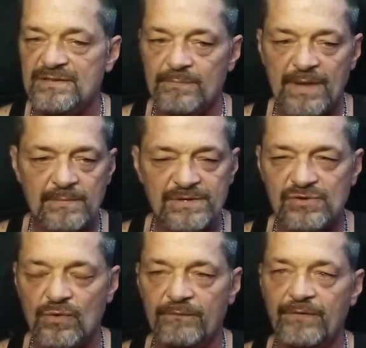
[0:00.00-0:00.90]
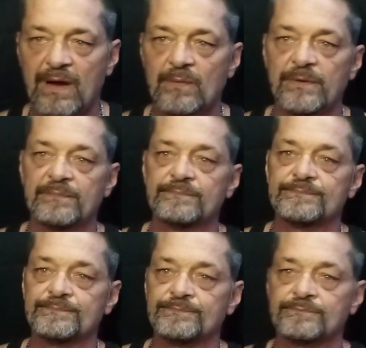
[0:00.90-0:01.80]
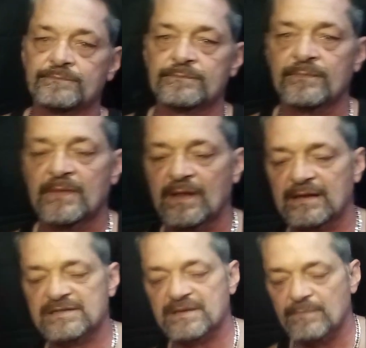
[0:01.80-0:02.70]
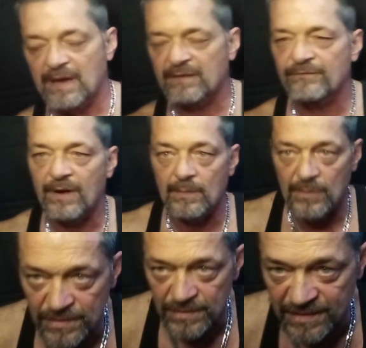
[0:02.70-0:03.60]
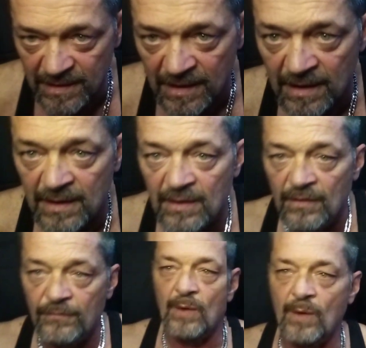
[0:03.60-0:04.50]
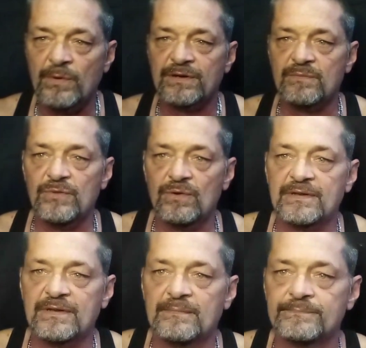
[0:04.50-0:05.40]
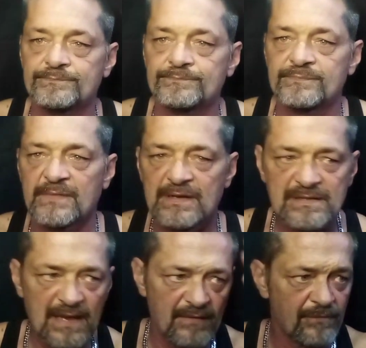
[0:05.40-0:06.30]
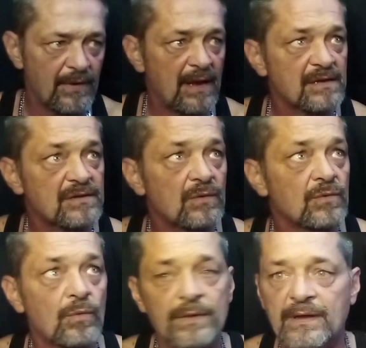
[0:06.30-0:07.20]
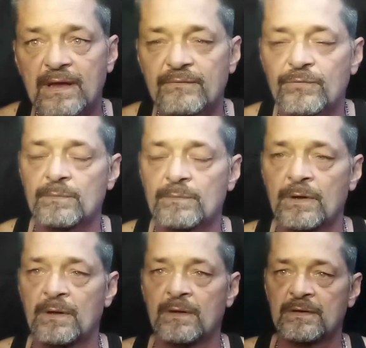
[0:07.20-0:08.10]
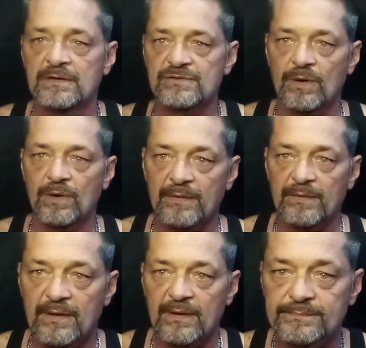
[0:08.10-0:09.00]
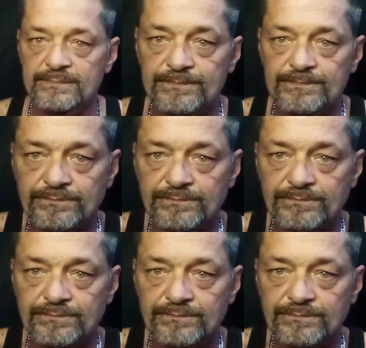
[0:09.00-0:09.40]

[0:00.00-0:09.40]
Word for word: sometimes it's your environment. Like I said, my environment was a farming community. These dang flies, I don't know where they came from. Sorry about that